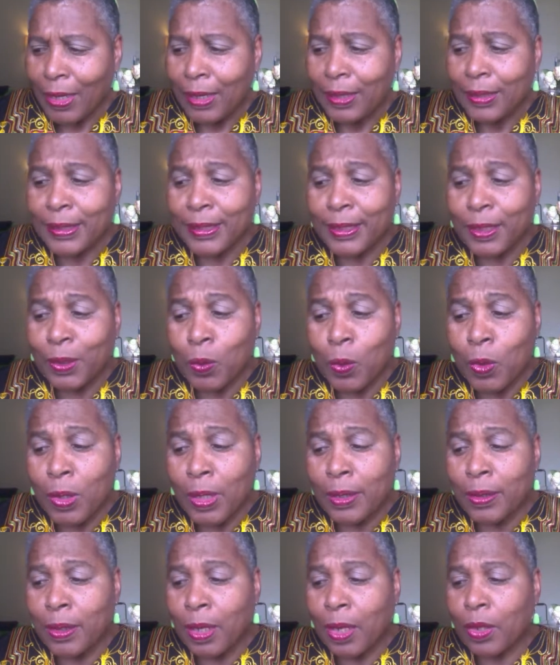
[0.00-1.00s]
Dear
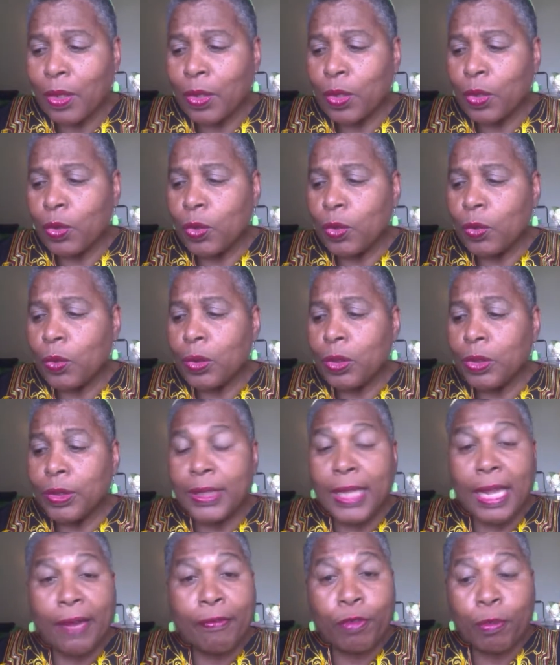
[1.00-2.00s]
one, you will
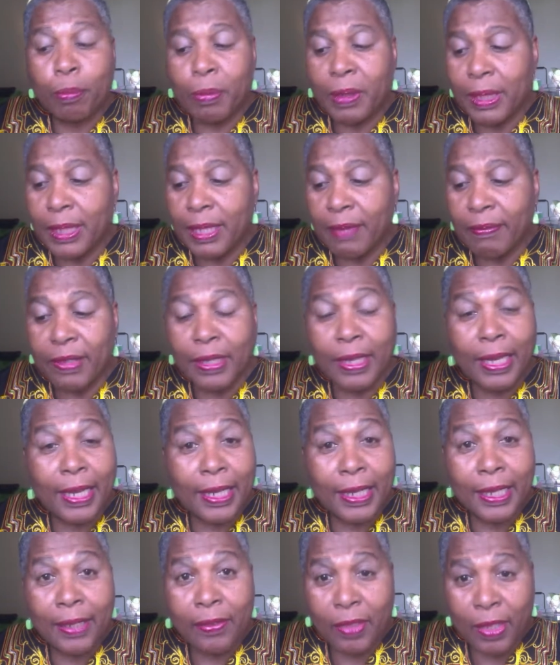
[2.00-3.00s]
never be given
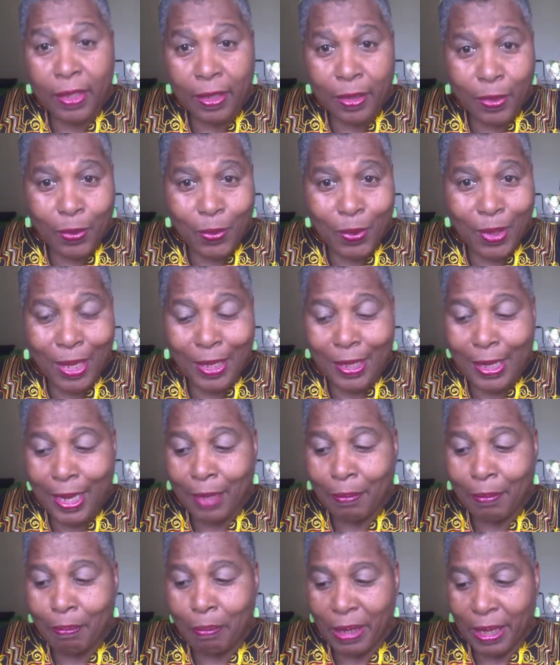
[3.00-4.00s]
anything you
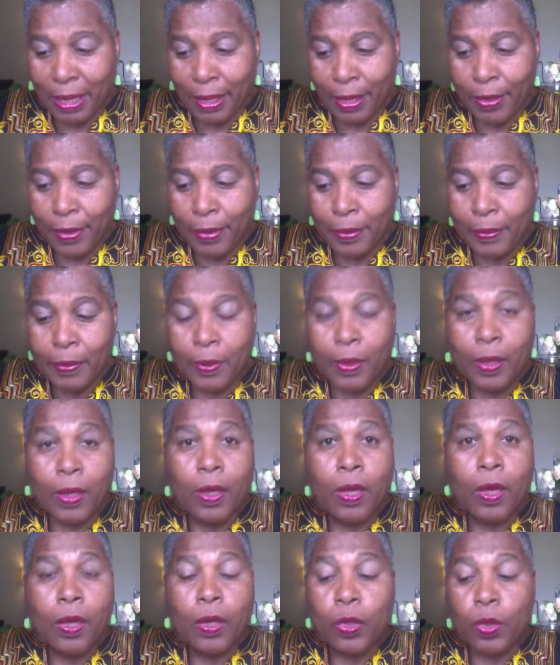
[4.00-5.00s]
cannot bear.
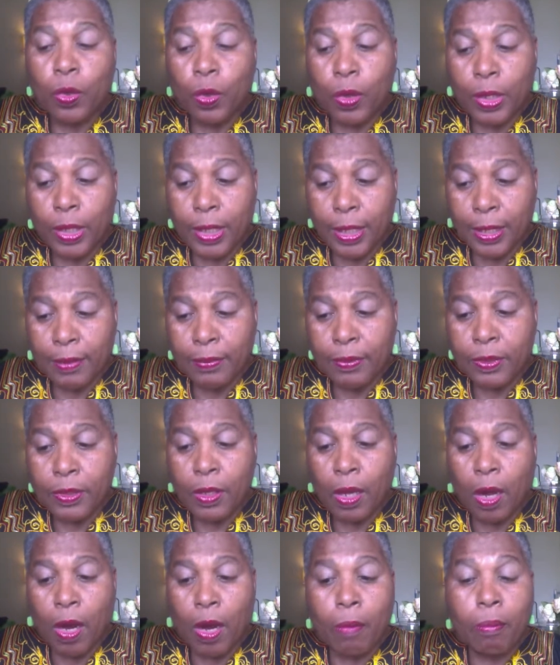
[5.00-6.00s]
Your gifts
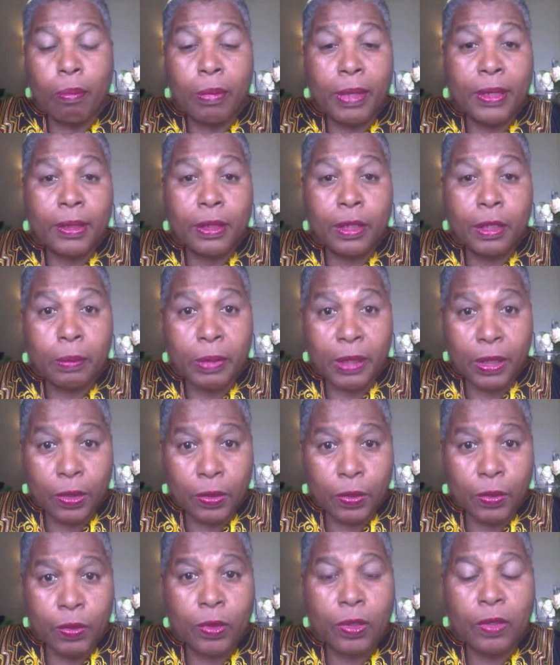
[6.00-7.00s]
are meant to be
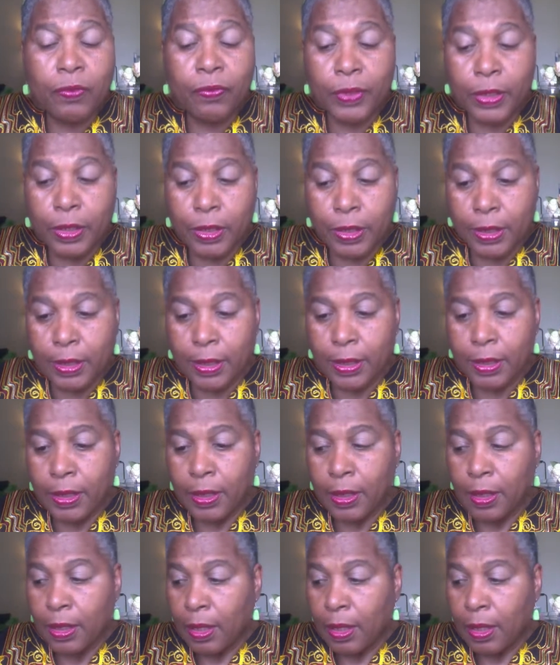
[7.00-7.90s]
used for good.